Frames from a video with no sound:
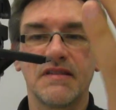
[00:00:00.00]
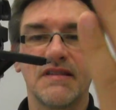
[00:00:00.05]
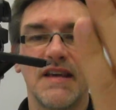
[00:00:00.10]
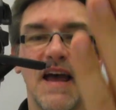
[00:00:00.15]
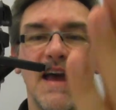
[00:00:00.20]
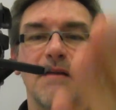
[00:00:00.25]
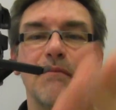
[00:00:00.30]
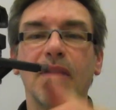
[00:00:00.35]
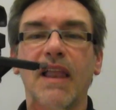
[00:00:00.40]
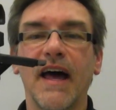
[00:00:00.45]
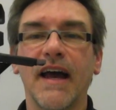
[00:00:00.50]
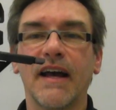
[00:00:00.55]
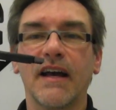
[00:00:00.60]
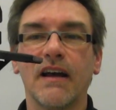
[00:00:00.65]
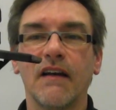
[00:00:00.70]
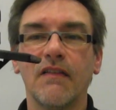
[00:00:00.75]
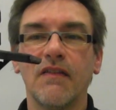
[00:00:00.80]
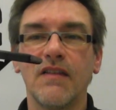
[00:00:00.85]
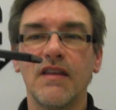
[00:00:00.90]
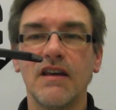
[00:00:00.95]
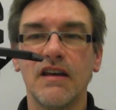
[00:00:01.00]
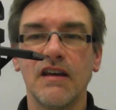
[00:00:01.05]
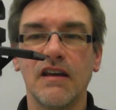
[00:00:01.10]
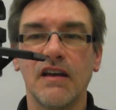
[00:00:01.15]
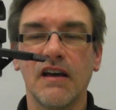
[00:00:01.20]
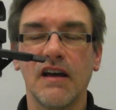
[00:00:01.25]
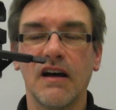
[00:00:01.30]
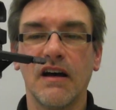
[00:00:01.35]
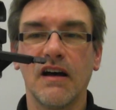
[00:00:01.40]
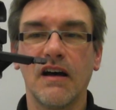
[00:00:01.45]
same like in
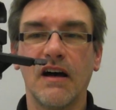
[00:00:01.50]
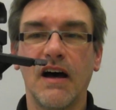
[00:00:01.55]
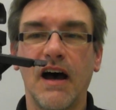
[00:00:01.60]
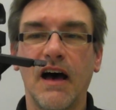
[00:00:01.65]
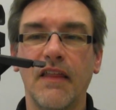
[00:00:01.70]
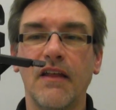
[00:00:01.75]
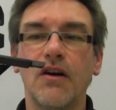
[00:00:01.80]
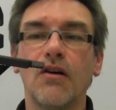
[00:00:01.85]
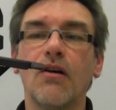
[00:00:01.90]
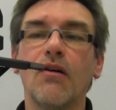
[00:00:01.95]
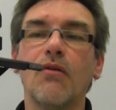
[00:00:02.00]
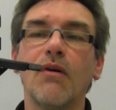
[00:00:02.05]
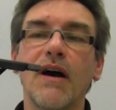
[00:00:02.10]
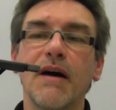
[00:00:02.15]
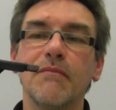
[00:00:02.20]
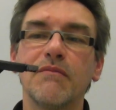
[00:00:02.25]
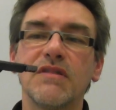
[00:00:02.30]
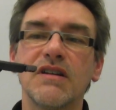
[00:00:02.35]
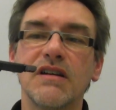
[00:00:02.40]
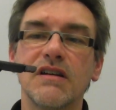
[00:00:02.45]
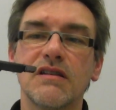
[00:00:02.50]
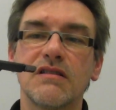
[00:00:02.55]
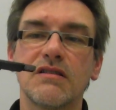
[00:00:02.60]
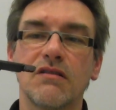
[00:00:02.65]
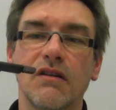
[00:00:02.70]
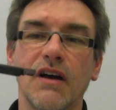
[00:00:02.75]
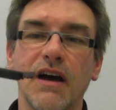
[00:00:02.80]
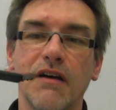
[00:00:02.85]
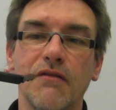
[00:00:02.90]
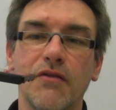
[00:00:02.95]
the other OM-D,
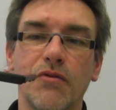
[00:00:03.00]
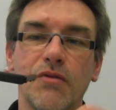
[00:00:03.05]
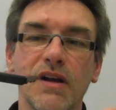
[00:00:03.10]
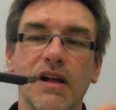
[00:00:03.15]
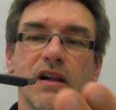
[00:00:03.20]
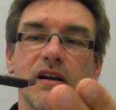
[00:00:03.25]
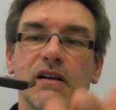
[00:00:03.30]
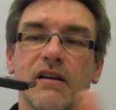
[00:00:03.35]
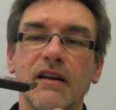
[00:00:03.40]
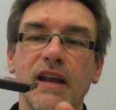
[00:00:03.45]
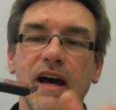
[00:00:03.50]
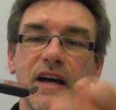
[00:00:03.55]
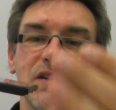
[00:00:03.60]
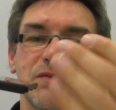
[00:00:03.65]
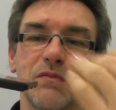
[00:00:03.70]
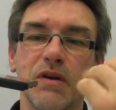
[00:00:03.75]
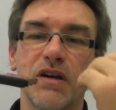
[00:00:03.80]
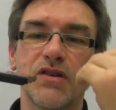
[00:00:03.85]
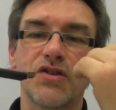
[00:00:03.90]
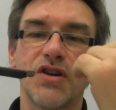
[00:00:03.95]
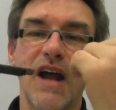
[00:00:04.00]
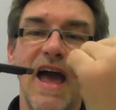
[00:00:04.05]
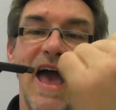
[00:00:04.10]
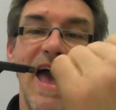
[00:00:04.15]
so you have a real nice picture.